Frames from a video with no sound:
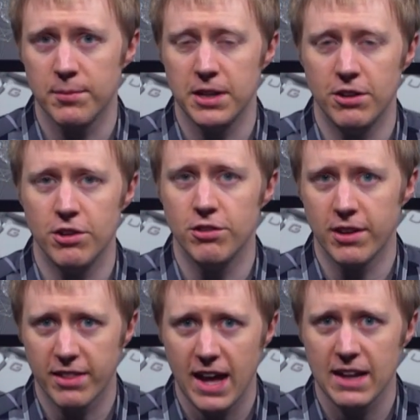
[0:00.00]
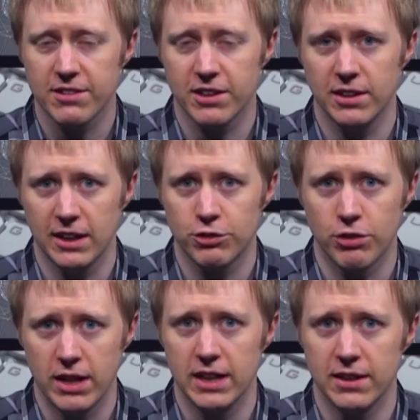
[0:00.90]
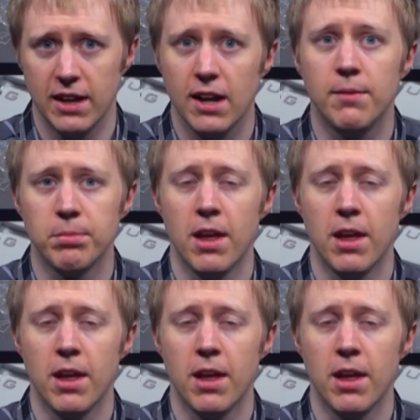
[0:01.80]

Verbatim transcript: and you're using that to collect training data.